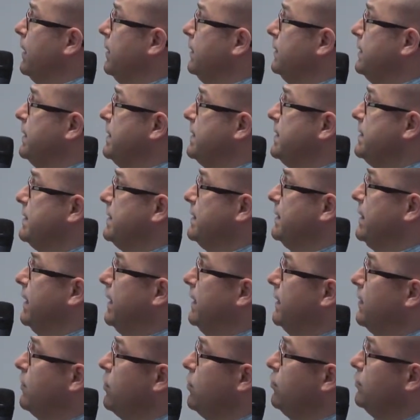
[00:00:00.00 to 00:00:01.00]
This
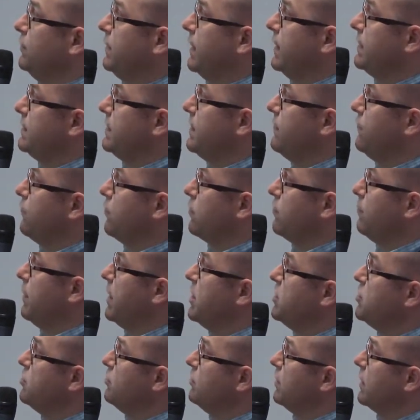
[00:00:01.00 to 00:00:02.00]
context
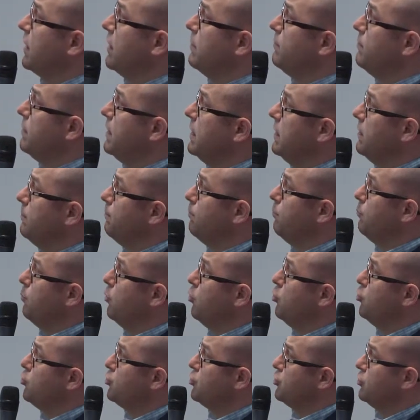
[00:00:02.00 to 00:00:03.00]
information can be
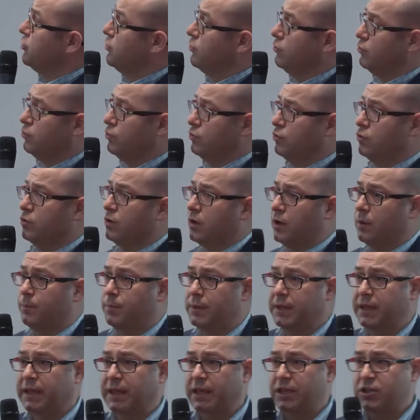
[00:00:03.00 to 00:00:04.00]
pushed to
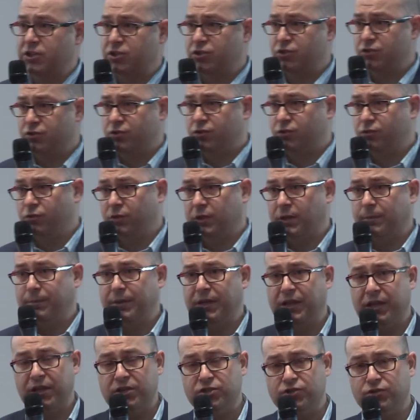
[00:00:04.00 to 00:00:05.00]
applications, to an
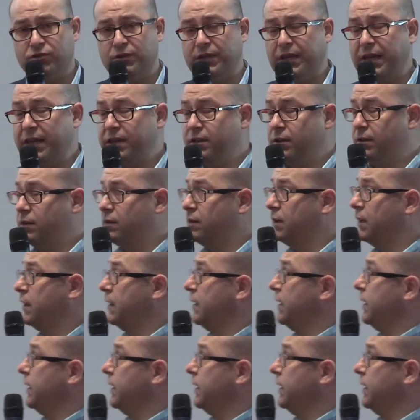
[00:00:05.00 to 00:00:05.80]
application layer.